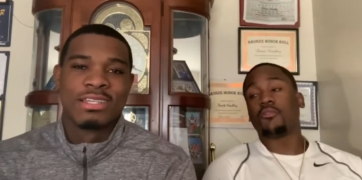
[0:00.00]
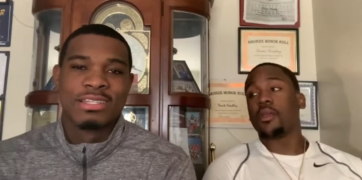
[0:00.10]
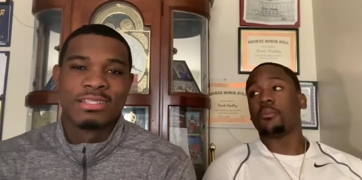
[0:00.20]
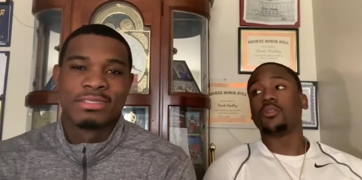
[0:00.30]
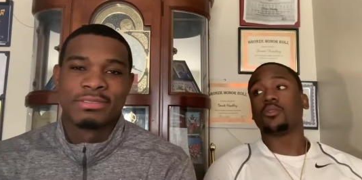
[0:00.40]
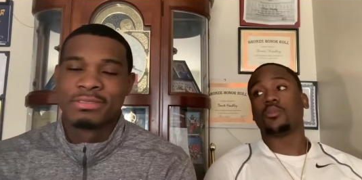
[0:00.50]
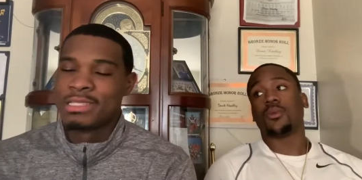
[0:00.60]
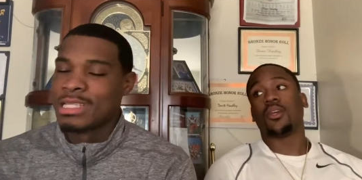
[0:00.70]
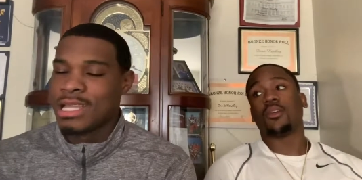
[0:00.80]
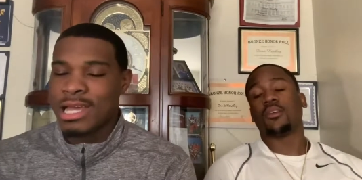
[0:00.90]
Speaker 1: the right muscles,
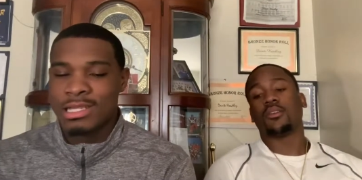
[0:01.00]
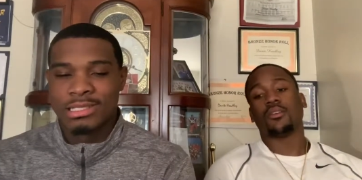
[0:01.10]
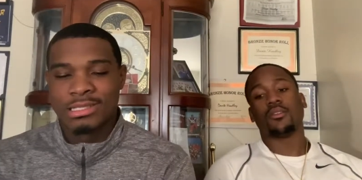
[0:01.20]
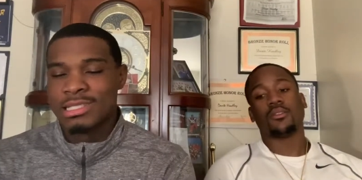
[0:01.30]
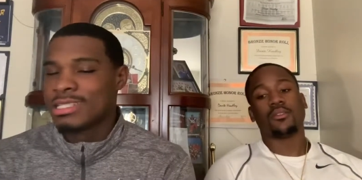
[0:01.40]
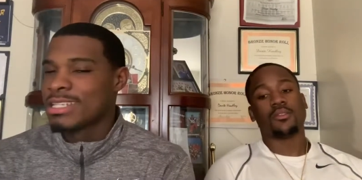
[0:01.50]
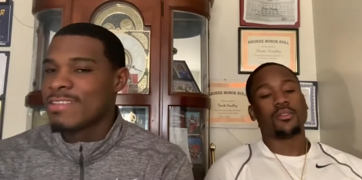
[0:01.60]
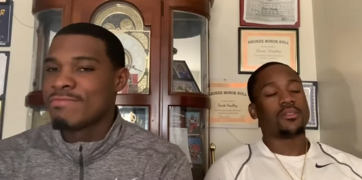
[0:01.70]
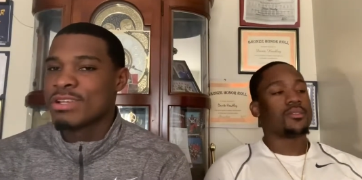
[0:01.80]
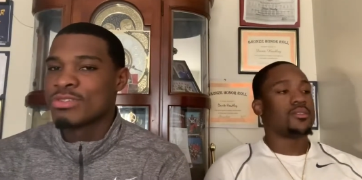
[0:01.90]
man. Yeah,
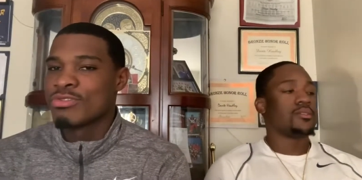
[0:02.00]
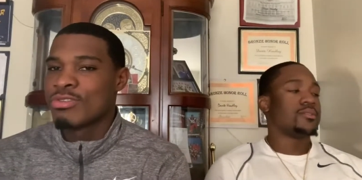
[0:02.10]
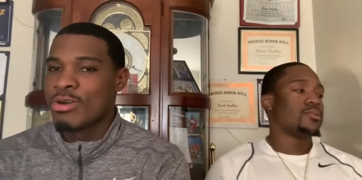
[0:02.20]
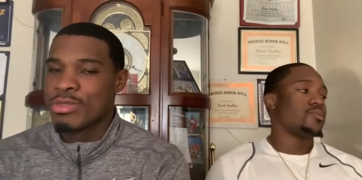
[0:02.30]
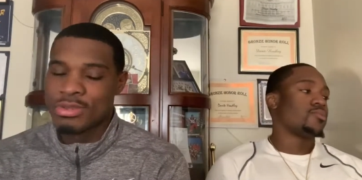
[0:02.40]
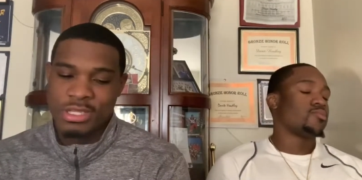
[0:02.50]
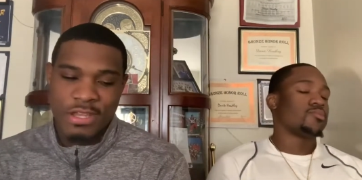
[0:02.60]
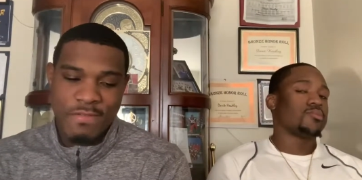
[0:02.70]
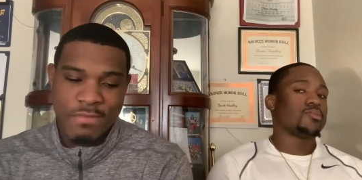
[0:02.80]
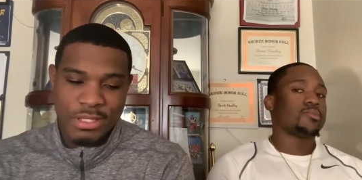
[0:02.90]
achieve muscle growth.
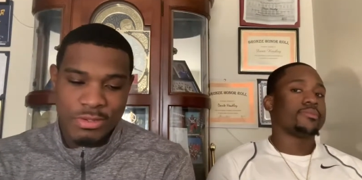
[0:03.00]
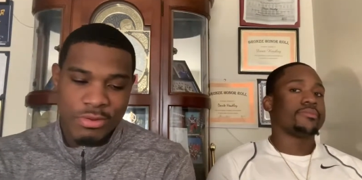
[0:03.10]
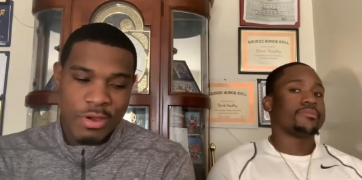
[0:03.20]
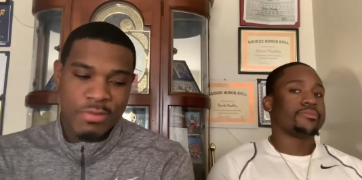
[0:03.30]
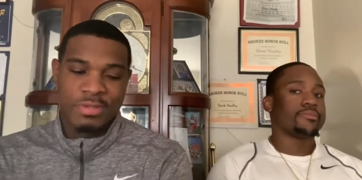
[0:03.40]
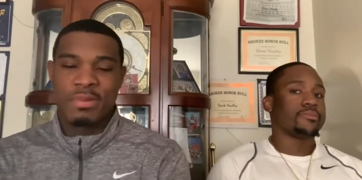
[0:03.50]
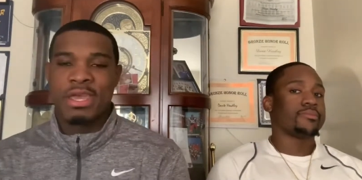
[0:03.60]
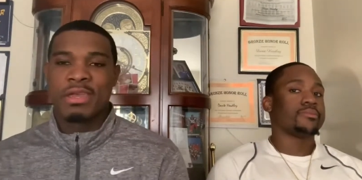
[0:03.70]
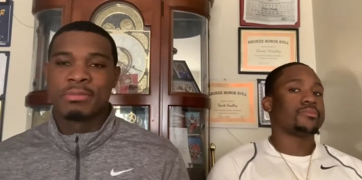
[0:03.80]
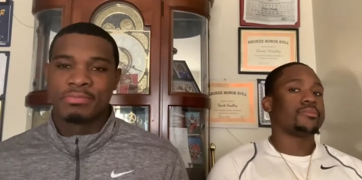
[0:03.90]
Achieve muscle growth is
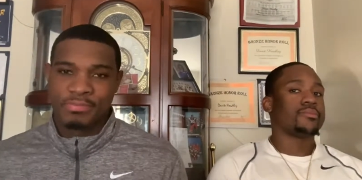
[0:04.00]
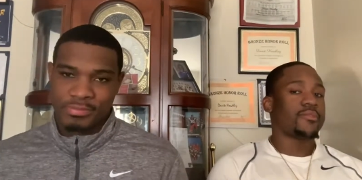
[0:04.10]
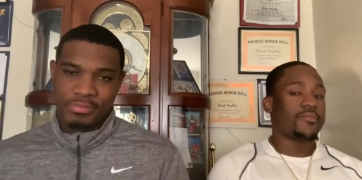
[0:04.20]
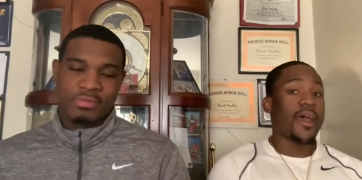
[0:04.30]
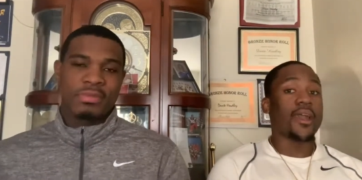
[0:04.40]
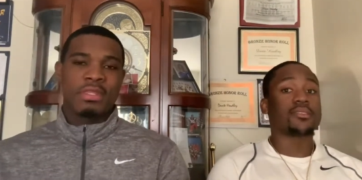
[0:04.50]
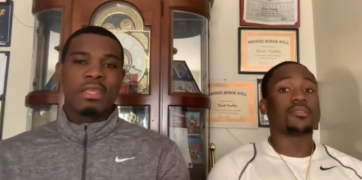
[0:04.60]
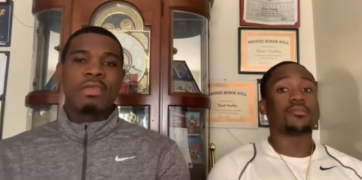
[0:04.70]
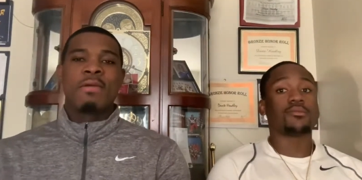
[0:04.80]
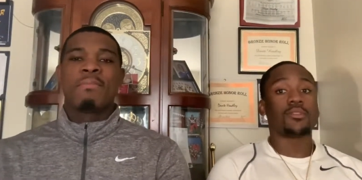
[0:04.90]
big. Facts.
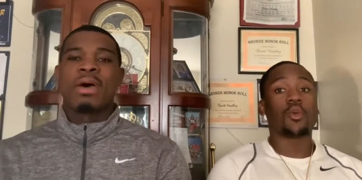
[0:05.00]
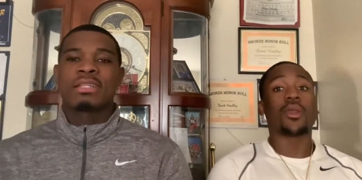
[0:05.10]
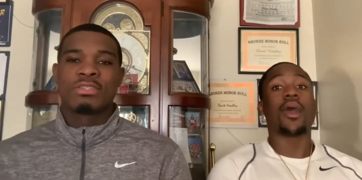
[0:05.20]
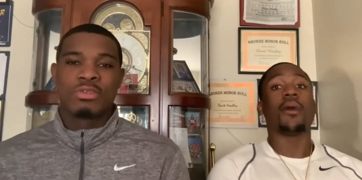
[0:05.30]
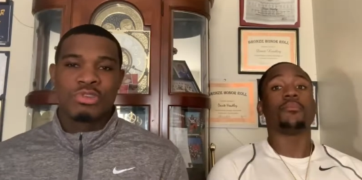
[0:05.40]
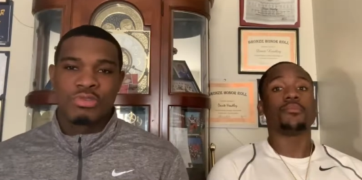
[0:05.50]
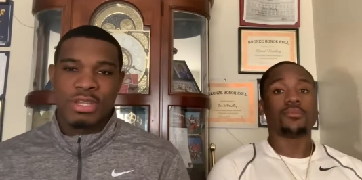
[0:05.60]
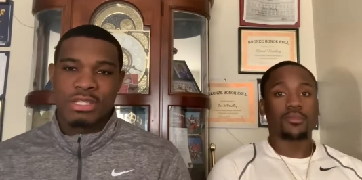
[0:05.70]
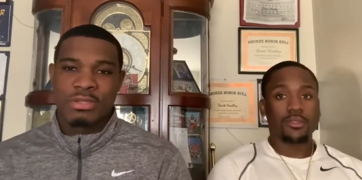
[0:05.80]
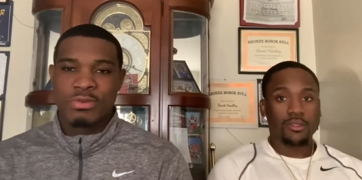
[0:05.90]
Back okay. to
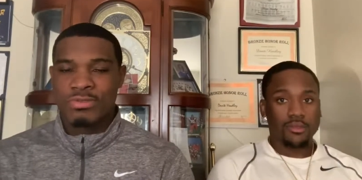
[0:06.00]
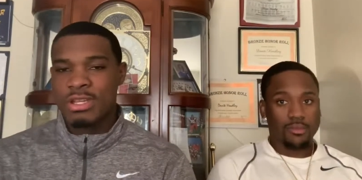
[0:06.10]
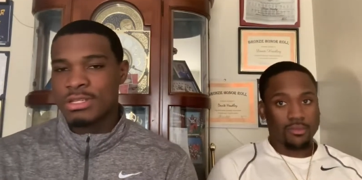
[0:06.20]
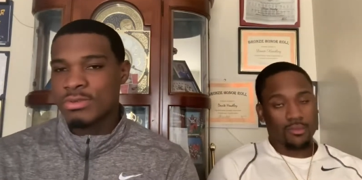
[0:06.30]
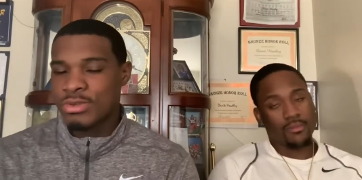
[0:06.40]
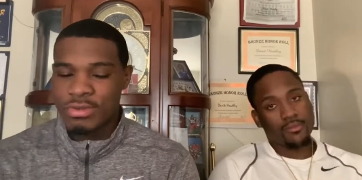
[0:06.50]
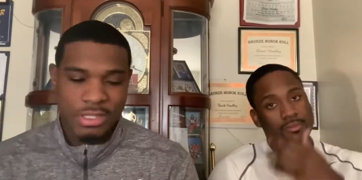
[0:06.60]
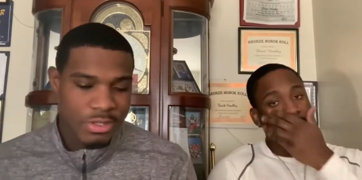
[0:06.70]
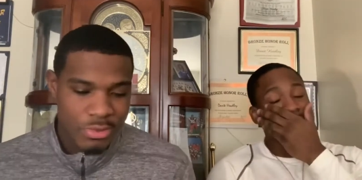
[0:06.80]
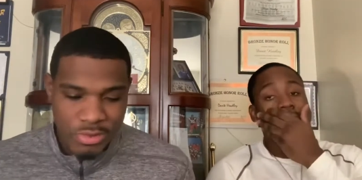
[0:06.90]
nutrition, nutrition,
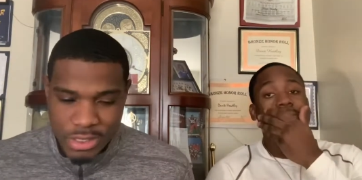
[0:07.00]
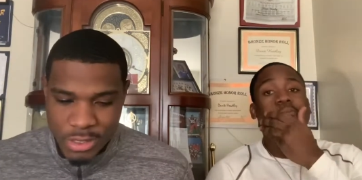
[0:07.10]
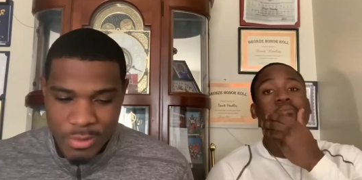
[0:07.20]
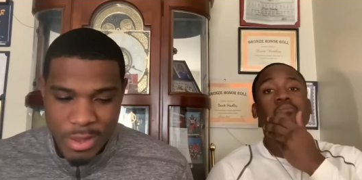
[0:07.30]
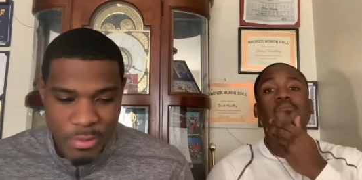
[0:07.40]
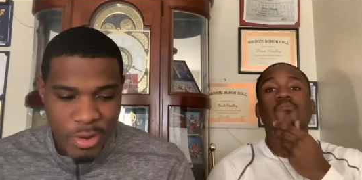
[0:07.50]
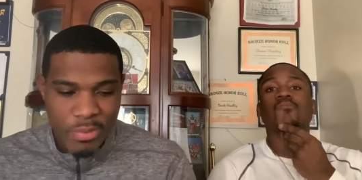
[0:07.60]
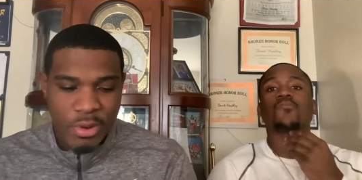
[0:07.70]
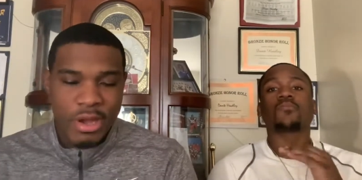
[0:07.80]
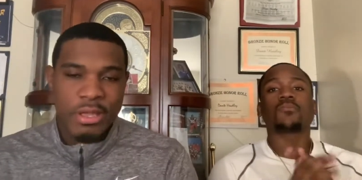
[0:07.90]
nutrition, nutrition. Way more
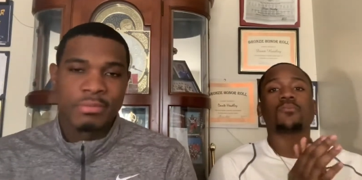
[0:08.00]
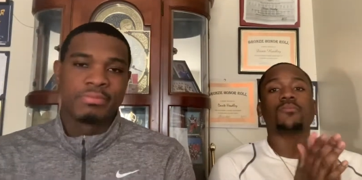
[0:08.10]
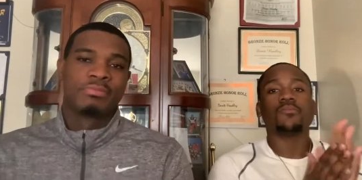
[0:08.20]
important.